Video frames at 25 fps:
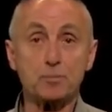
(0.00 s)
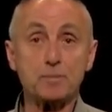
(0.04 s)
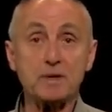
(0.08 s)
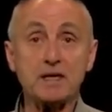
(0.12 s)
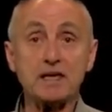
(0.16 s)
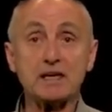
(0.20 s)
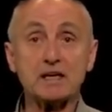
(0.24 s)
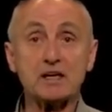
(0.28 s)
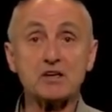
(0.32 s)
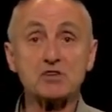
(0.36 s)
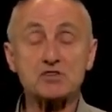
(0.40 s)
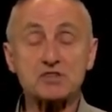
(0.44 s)
they're
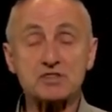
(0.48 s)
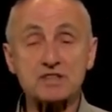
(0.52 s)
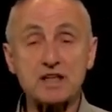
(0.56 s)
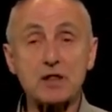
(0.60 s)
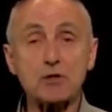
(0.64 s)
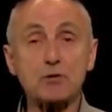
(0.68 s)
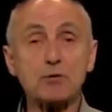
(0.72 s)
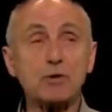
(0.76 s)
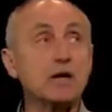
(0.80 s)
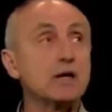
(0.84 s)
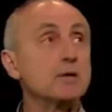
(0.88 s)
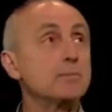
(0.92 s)
being
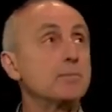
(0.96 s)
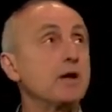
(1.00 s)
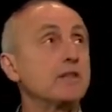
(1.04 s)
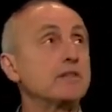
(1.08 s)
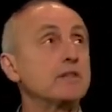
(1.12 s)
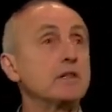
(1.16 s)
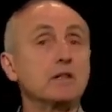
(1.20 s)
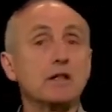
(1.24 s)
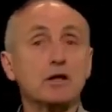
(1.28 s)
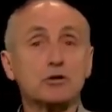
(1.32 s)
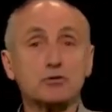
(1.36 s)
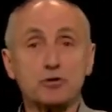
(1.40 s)
accelerated
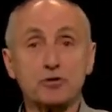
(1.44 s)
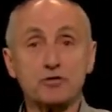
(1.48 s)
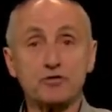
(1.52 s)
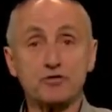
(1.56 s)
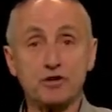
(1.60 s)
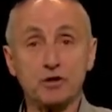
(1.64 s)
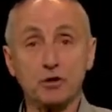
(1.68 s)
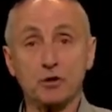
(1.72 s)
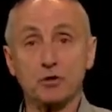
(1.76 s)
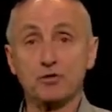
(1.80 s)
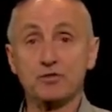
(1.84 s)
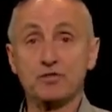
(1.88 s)
by the
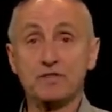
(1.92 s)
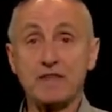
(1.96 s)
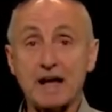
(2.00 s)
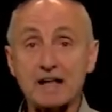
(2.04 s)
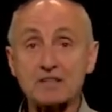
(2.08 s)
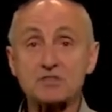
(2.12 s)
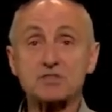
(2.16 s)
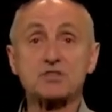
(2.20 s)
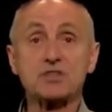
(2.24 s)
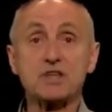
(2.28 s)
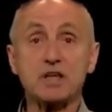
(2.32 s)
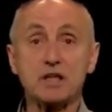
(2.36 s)
electric field.
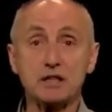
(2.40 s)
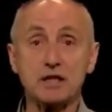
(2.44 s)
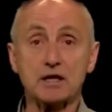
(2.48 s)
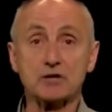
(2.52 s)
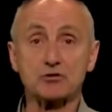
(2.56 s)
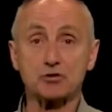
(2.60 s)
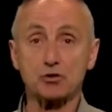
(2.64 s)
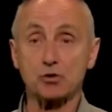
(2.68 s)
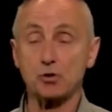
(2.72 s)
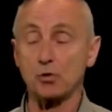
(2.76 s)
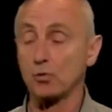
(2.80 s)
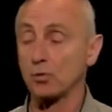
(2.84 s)
That's the
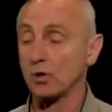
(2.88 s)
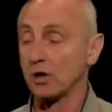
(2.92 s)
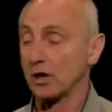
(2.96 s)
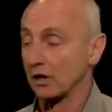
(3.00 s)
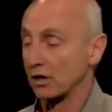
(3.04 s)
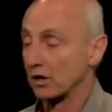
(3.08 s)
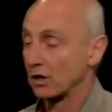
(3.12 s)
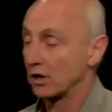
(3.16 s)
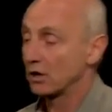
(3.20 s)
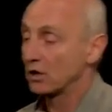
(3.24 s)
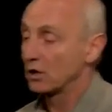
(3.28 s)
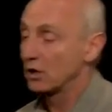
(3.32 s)
electrical
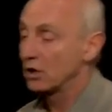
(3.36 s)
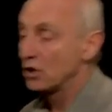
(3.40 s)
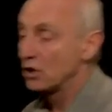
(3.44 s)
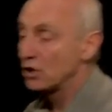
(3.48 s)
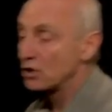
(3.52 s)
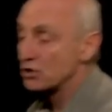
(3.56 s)
work.